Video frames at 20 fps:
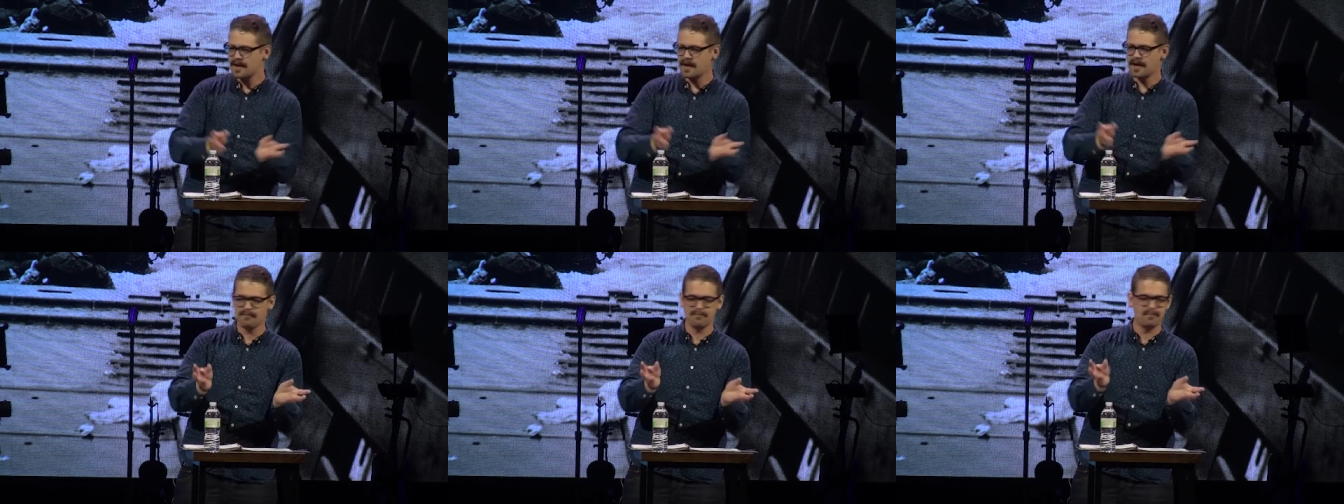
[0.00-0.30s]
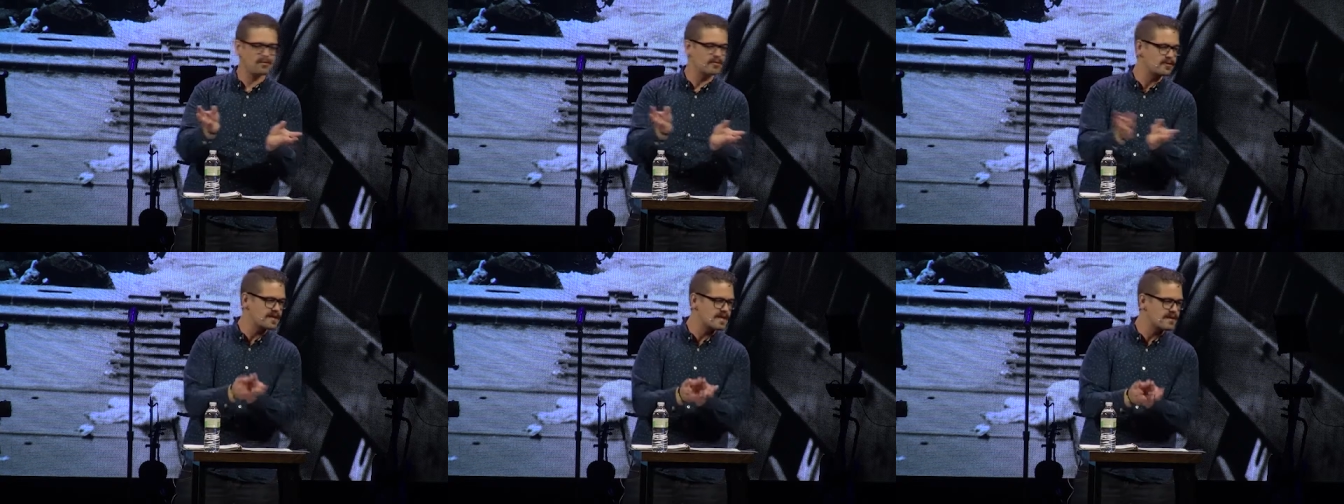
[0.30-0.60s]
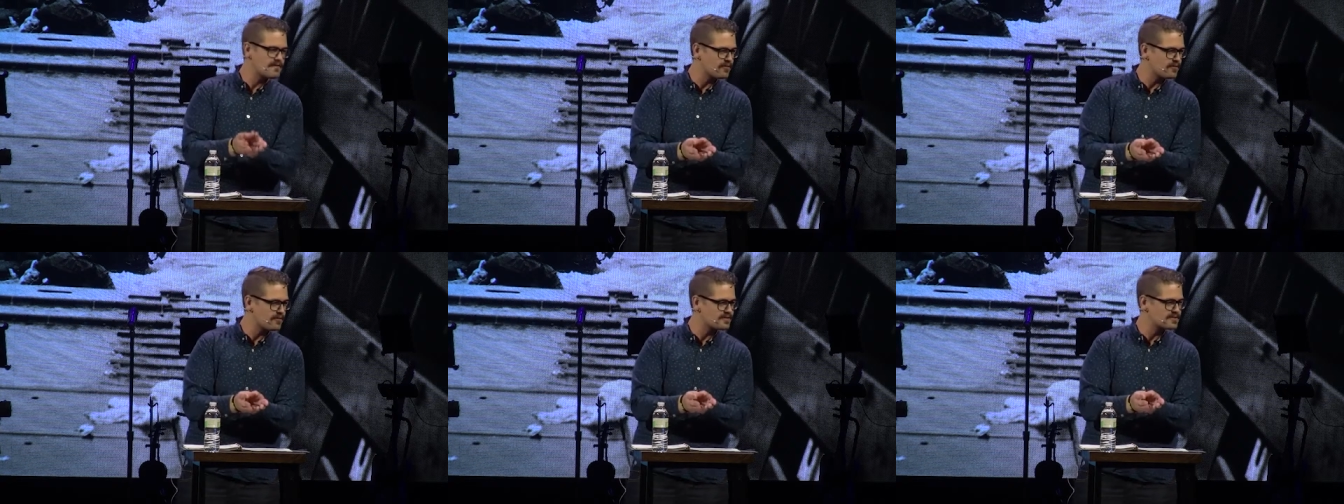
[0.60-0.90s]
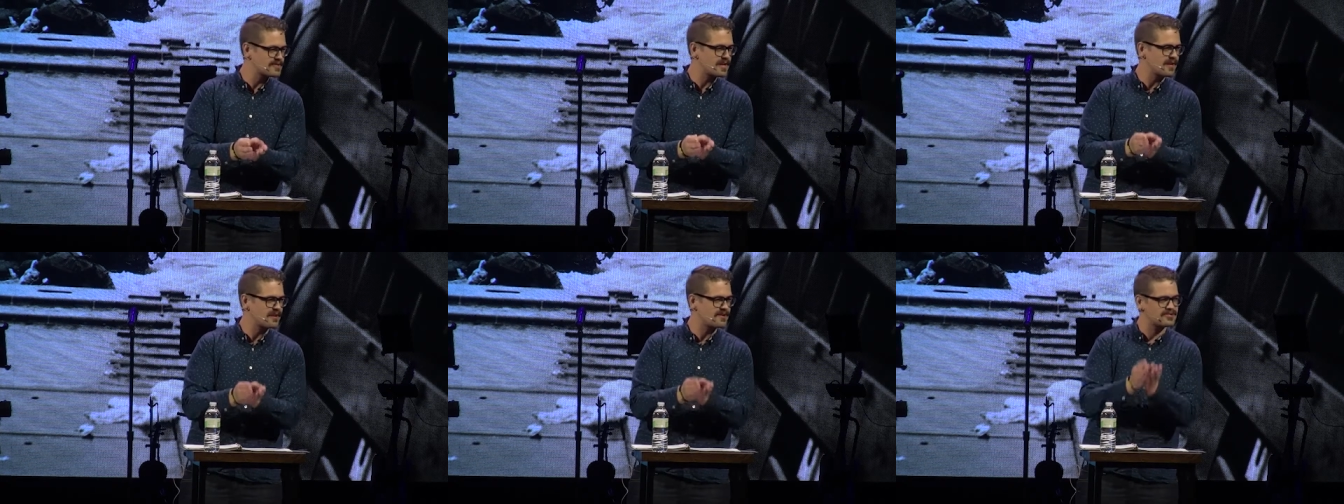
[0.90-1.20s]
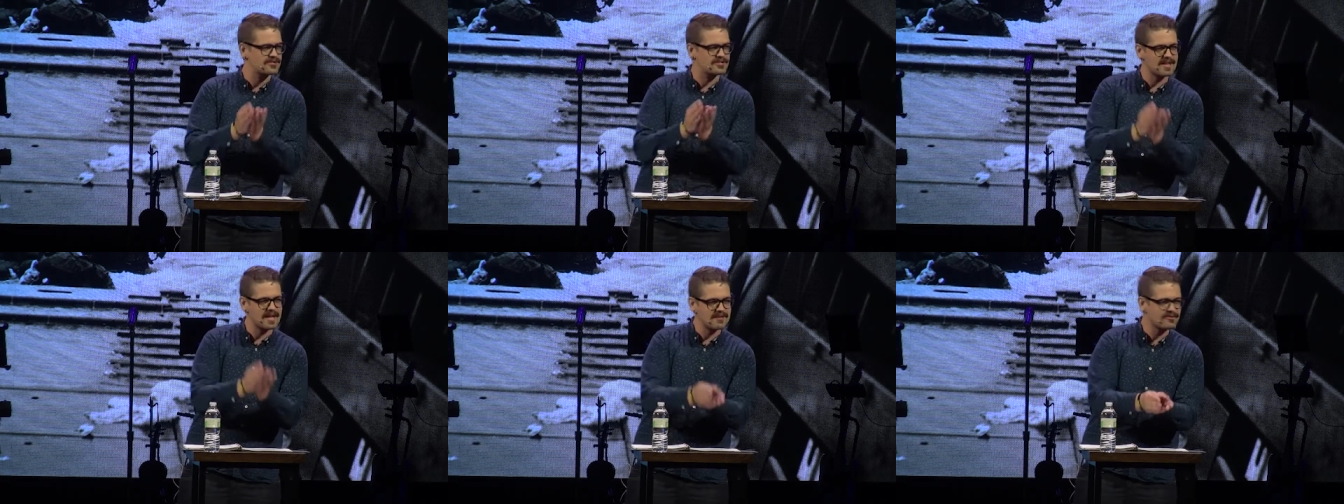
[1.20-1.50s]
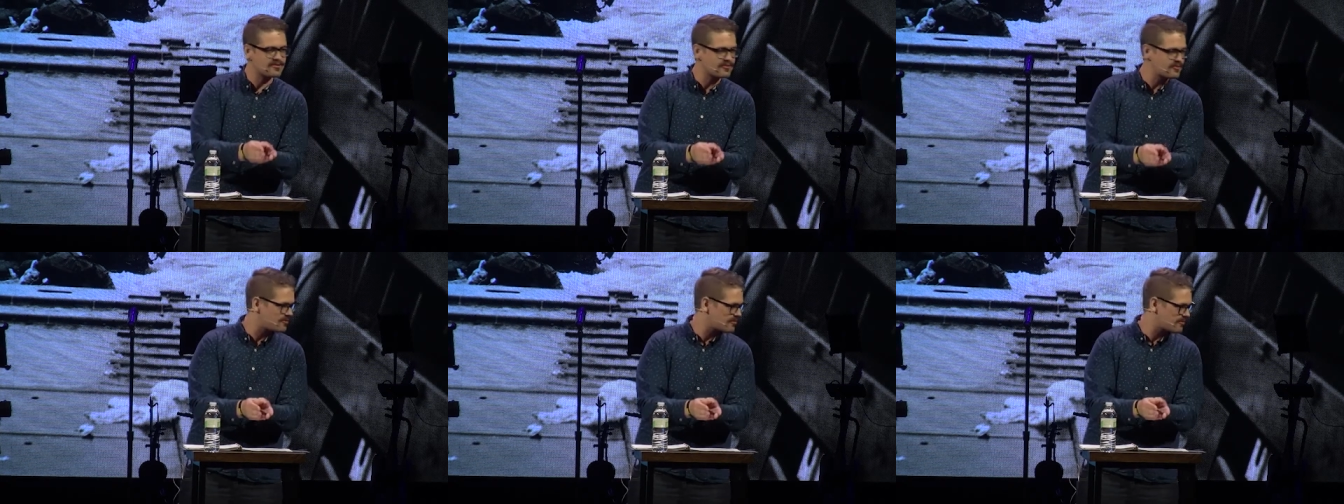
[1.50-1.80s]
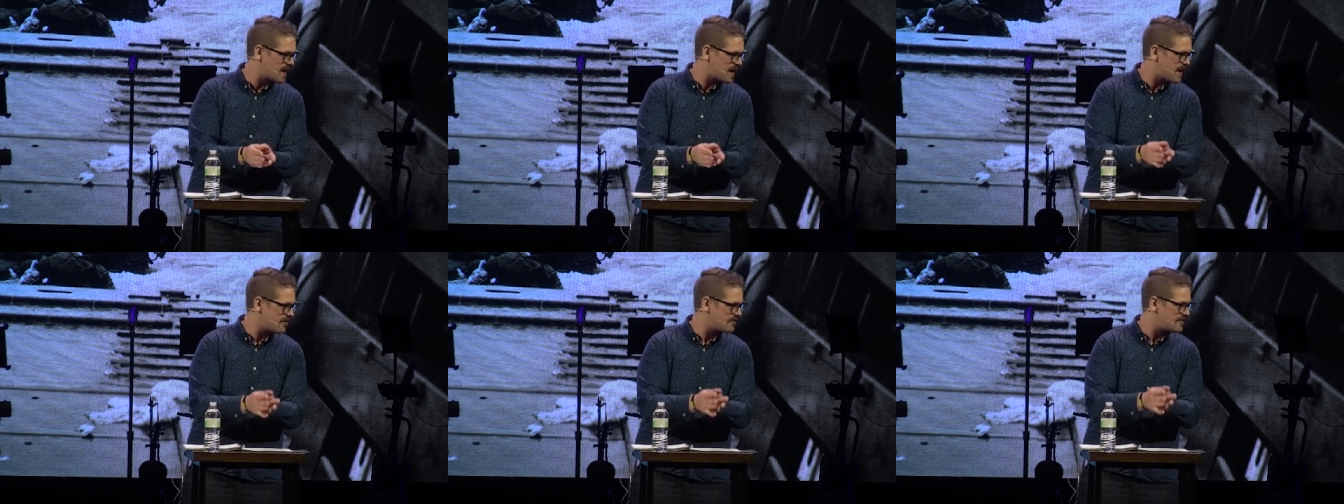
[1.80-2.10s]
of believers that are centered
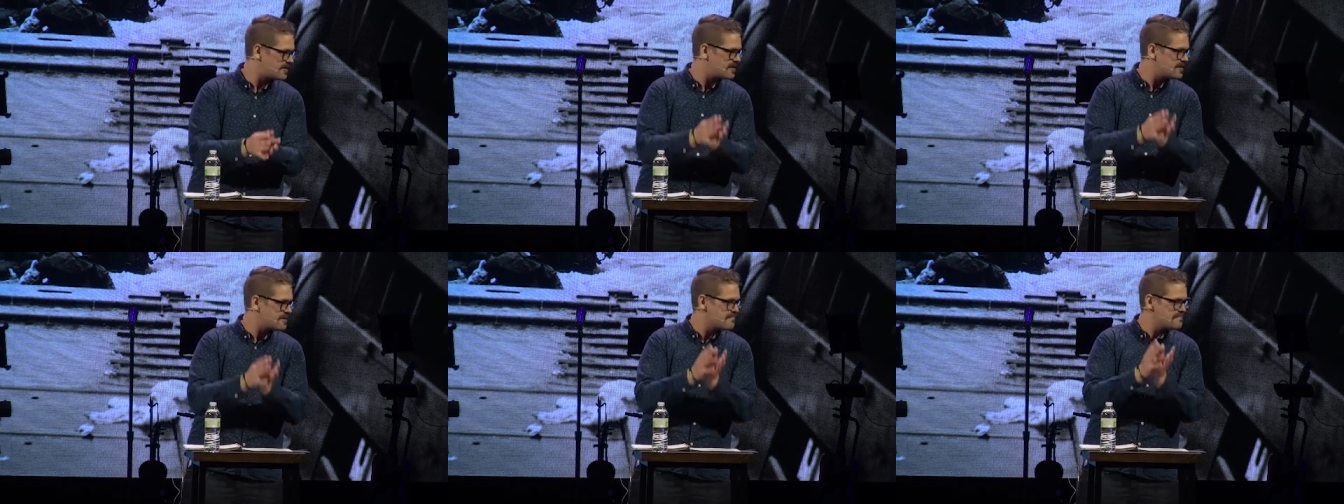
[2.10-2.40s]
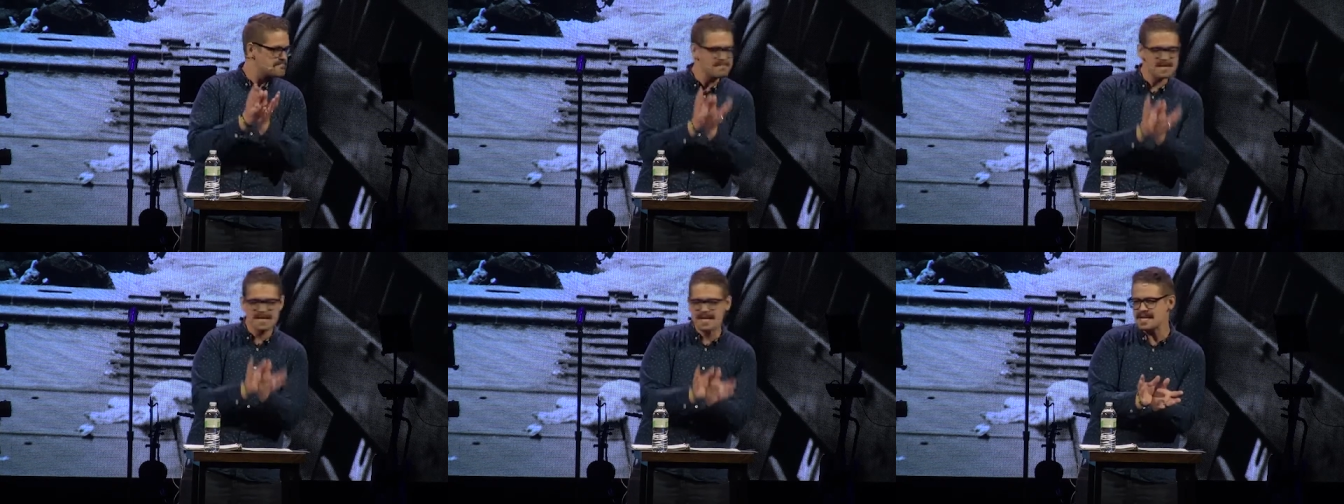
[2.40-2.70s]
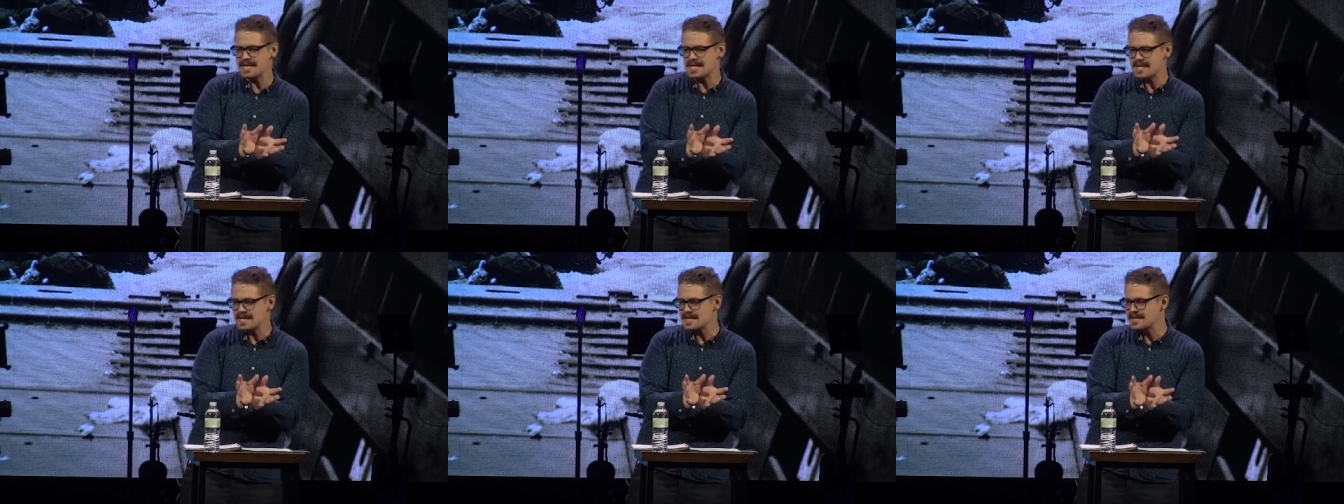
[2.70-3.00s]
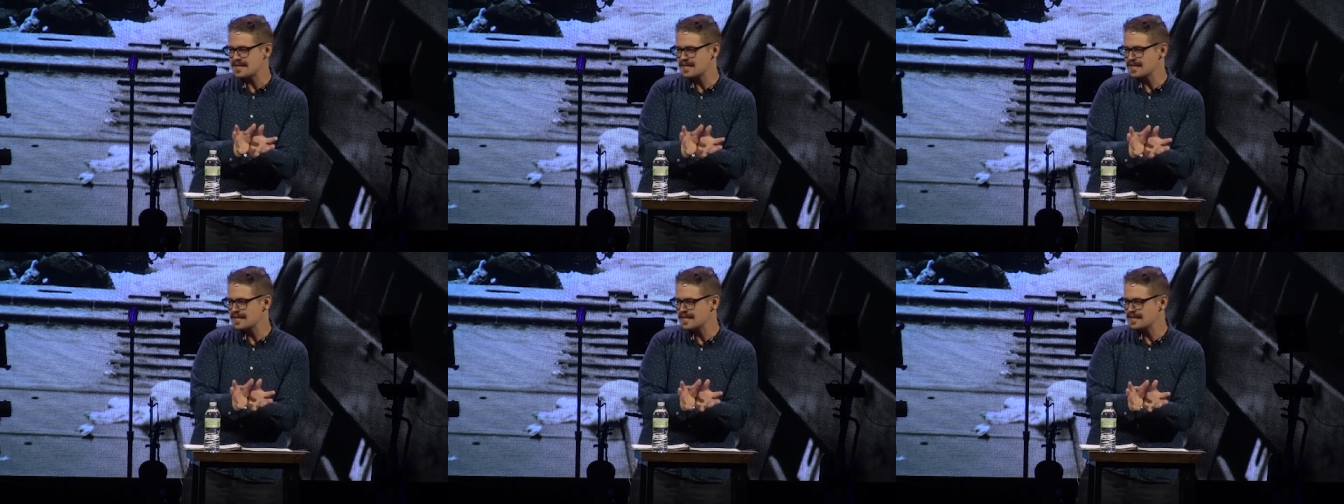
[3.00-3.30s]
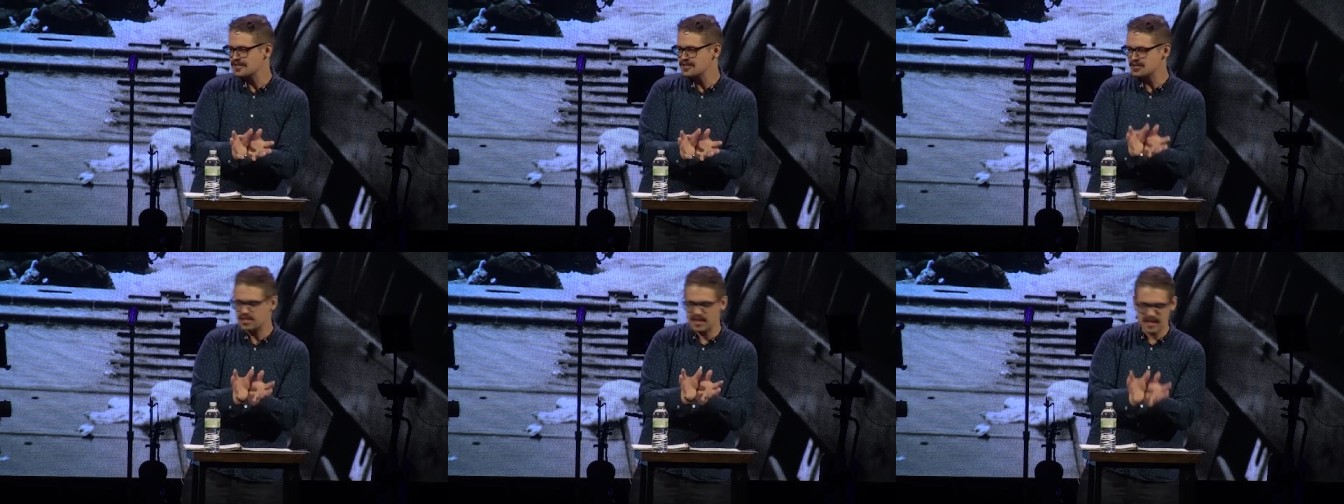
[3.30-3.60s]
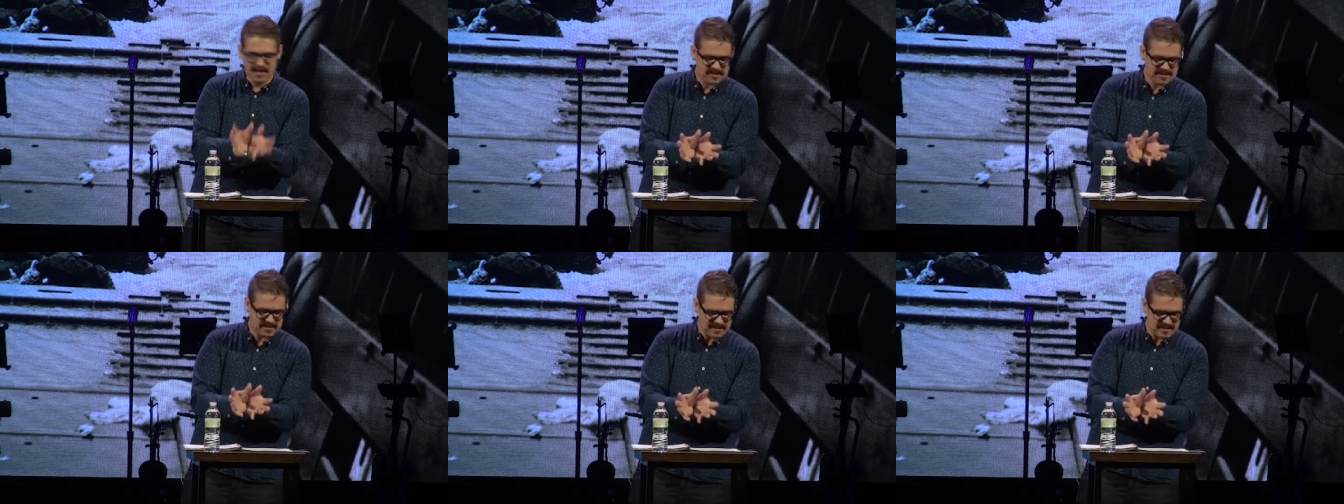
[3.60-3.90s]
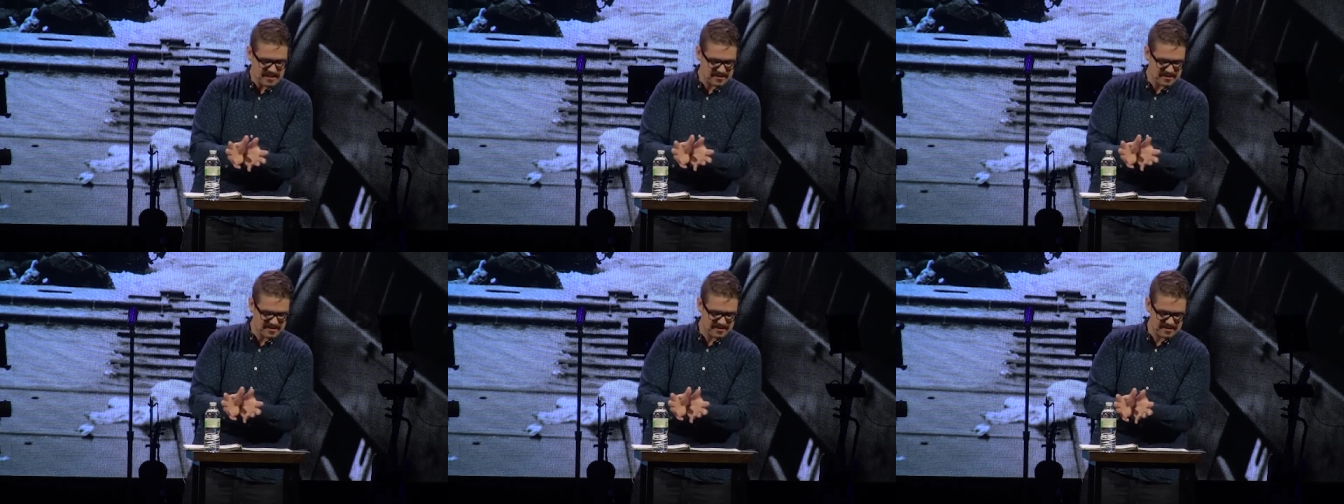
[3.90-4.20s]
around me,
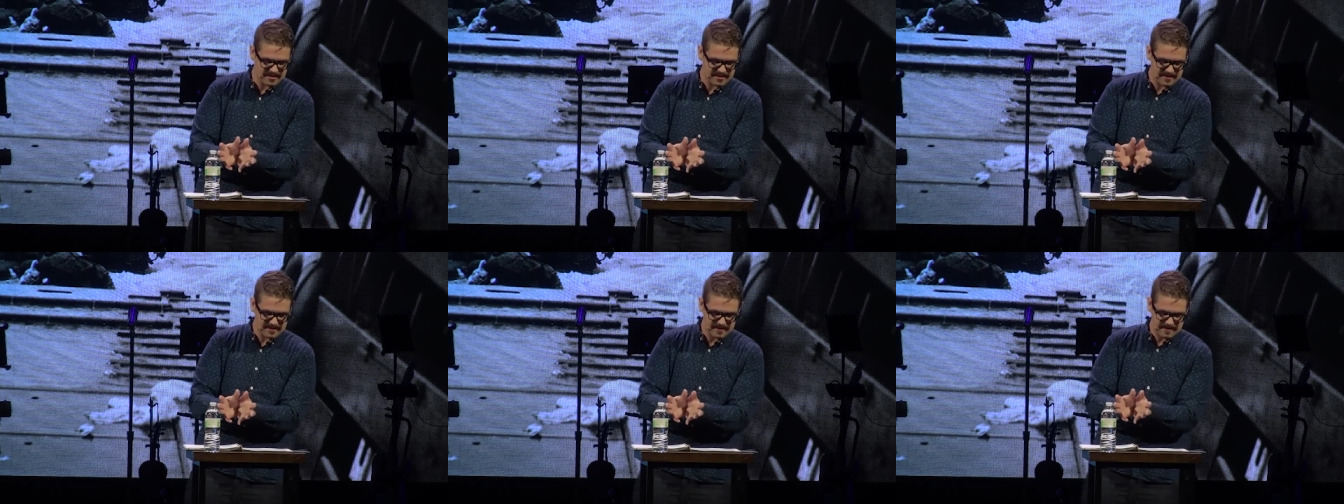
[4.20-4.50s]
Jesus,